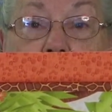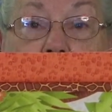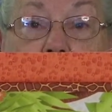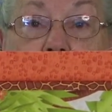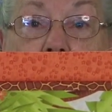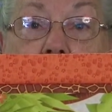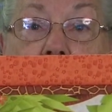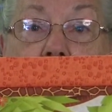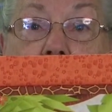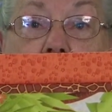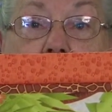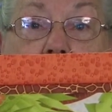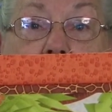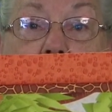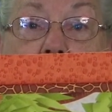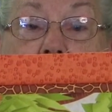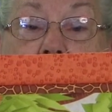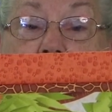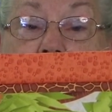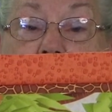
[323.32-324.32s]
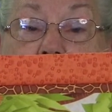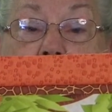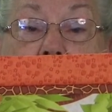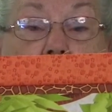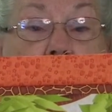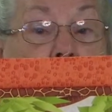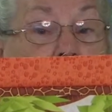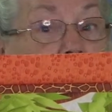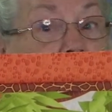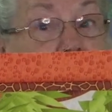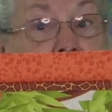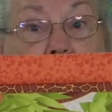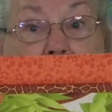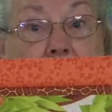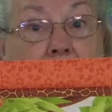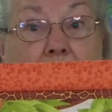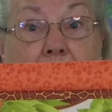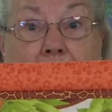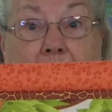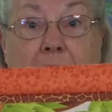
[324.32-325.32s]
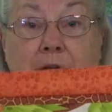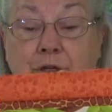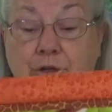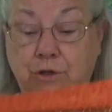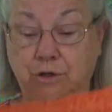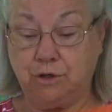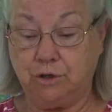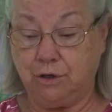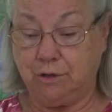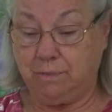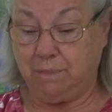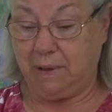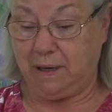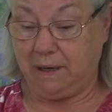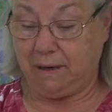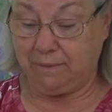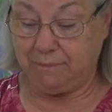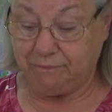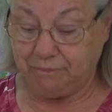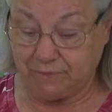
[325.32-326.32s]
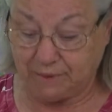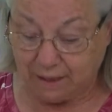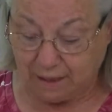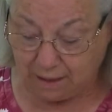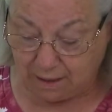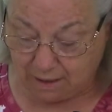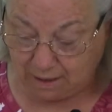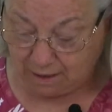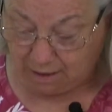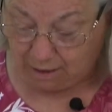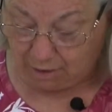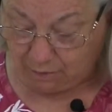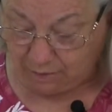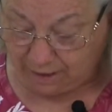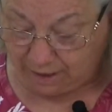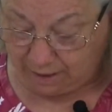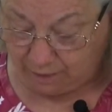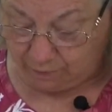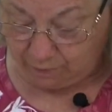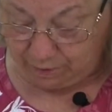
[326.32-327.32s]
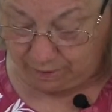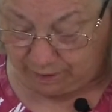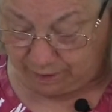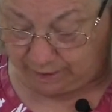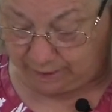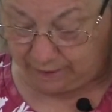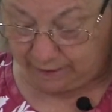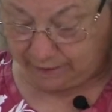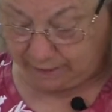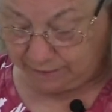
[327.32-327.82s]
You're right on the line as you should be. Okay, we're going to